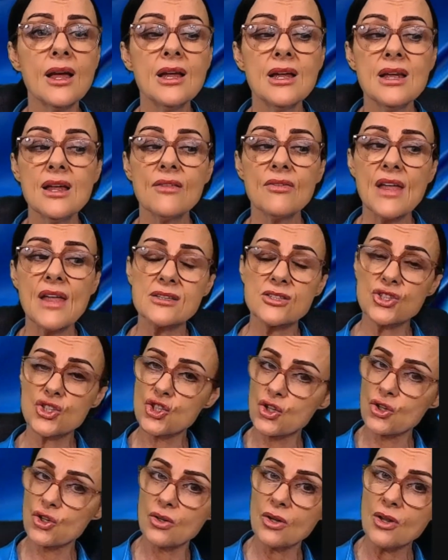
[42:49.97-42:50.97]
And that's
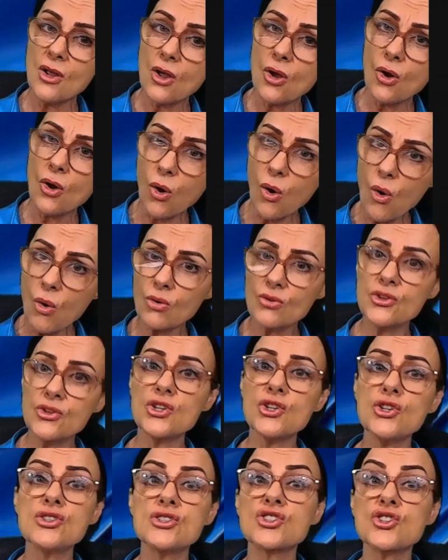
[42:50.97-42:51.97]
to hook the
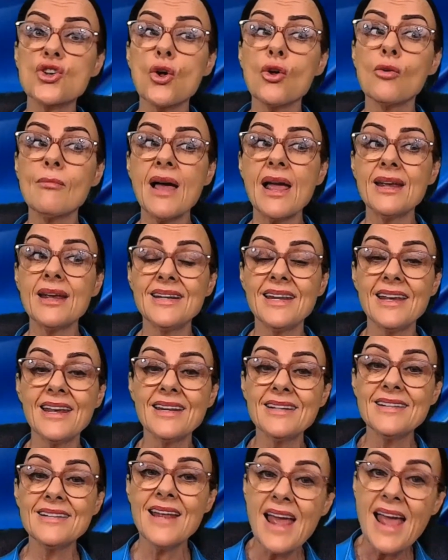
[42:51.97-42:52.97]
new soulmate
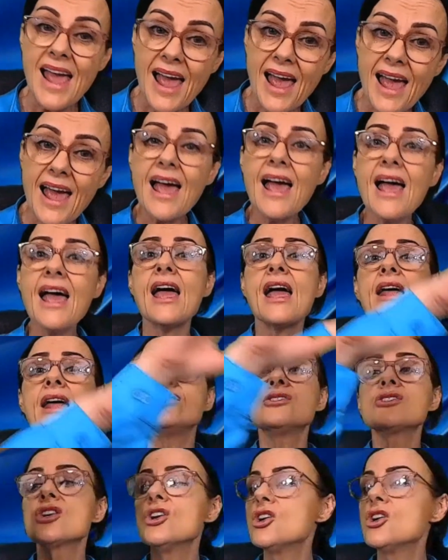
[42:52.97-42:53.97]
in and